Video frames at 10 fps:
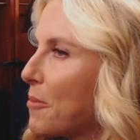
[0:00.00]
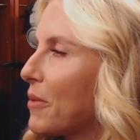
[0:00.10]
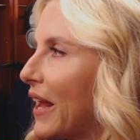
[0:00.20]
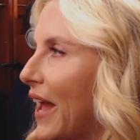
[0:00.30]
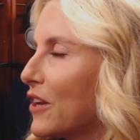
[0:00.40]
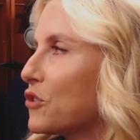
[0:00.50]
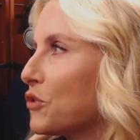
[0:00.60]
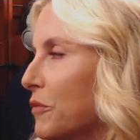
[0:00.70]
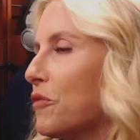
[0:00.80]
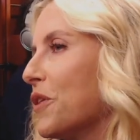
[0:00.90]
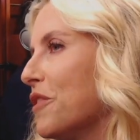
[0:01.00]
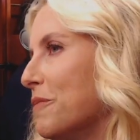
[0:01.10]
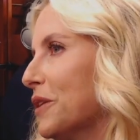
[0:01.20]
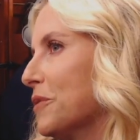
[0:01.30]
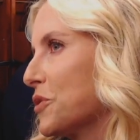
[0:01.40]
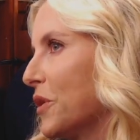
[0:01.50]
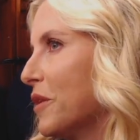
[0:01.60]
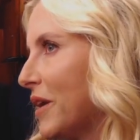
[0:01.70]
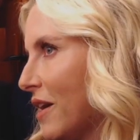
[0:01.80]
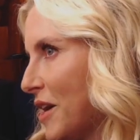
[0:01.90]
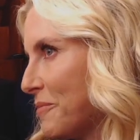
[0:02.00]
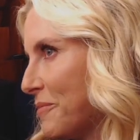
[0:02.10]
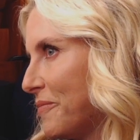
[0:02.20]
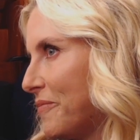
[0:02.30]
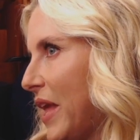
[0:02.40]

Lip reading: But I had a dream of what the building was going to become.